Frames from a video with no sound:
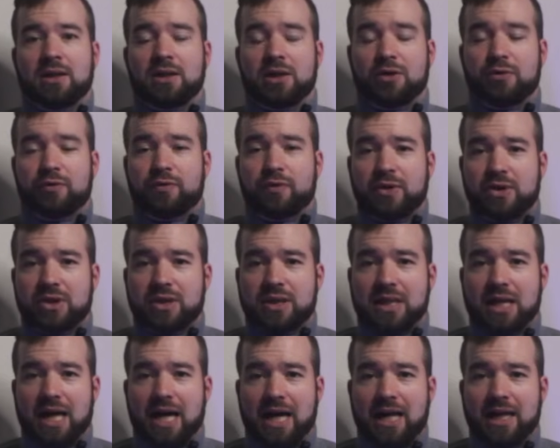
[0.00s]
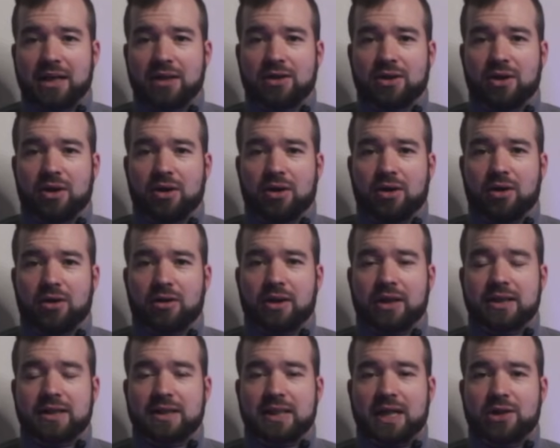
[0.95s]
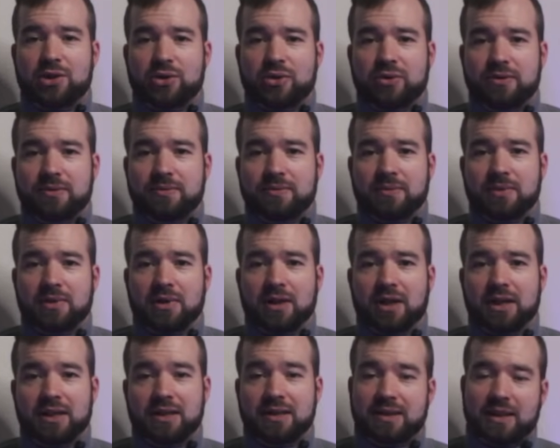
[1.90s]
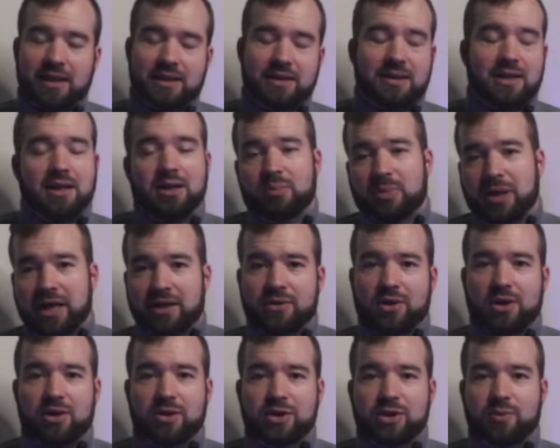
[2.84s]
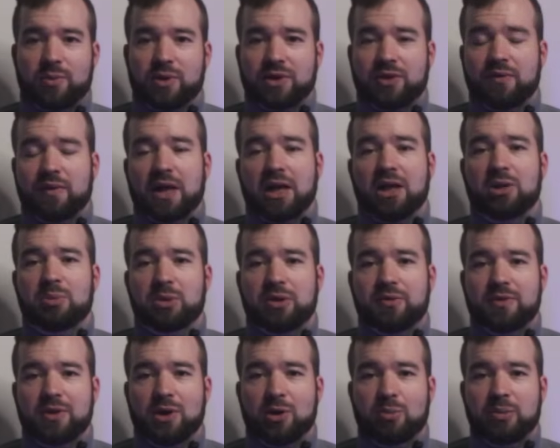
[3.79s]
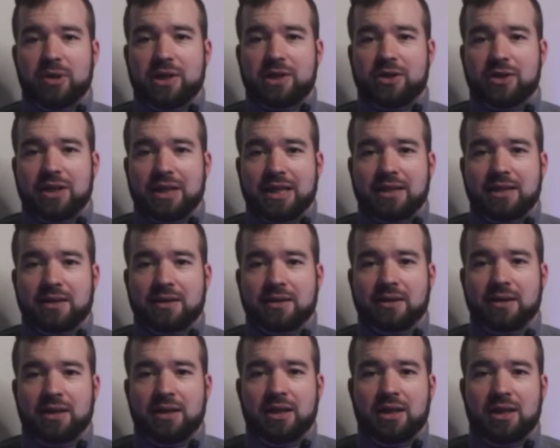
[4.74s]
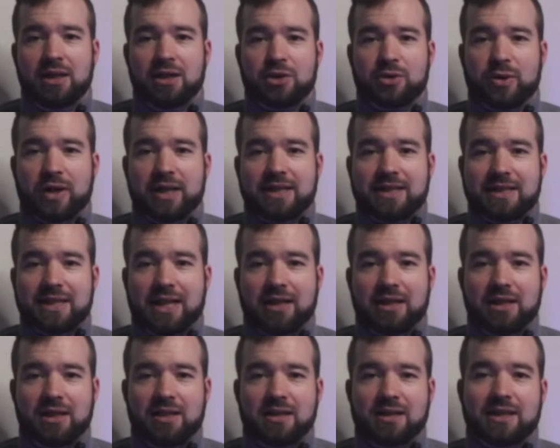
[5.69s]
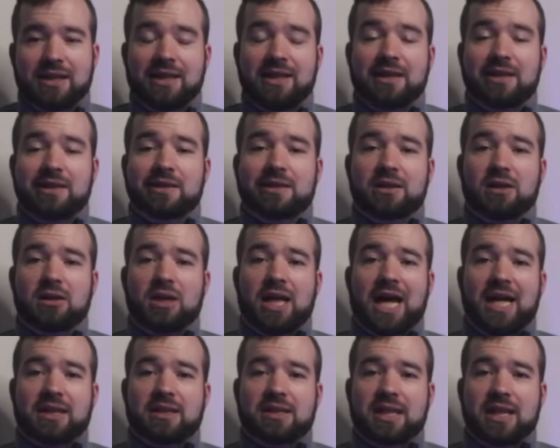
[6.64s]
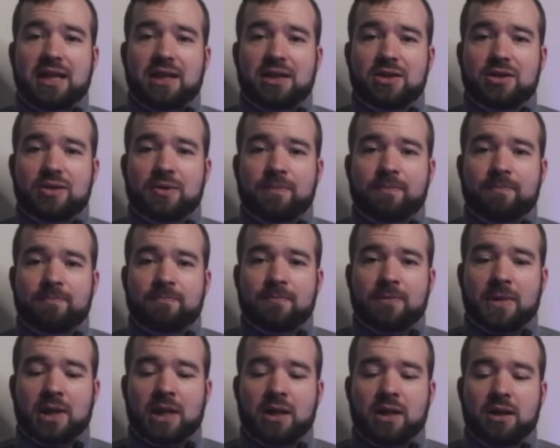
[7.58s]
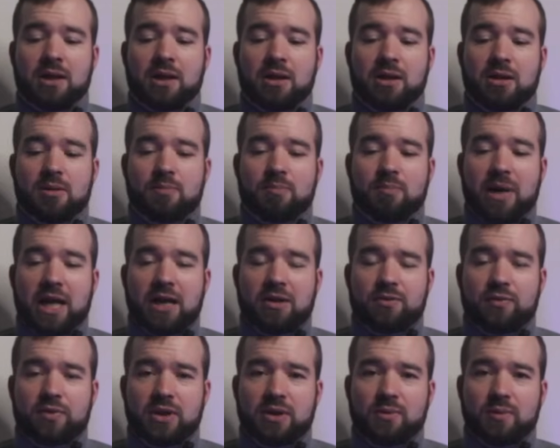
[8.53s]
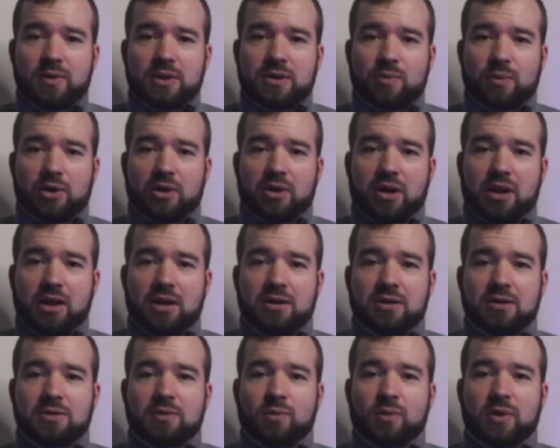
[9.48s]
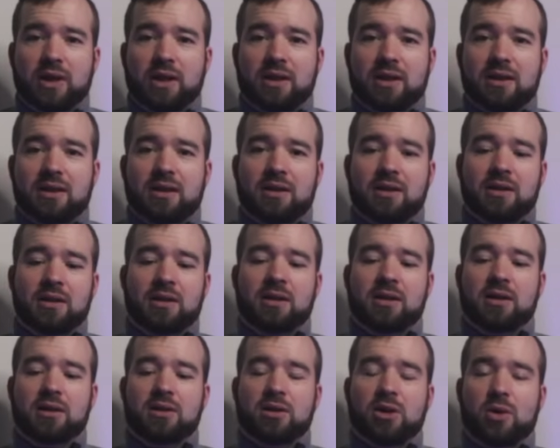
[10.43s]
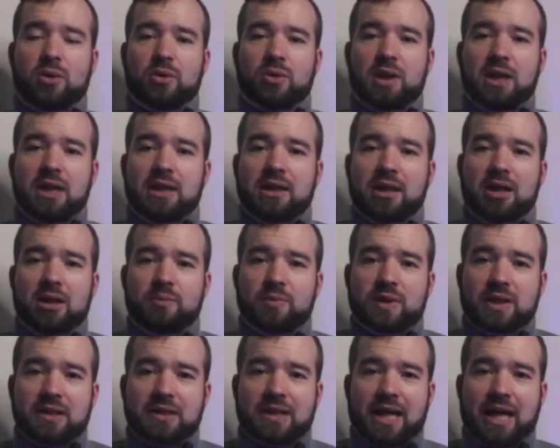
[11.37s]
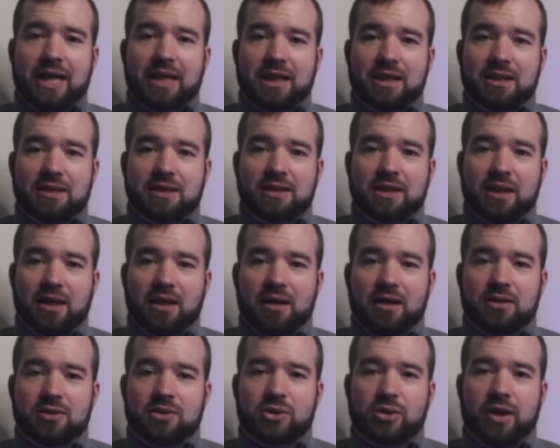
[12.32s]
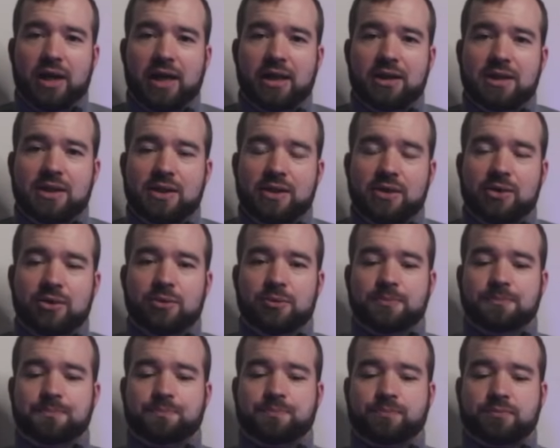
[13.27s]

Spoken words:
The first 9 are essential, and he says that a pathology will develop if you don't meet your needs. Transcendence is the last stage. Manfred was working with lower income societies and trying to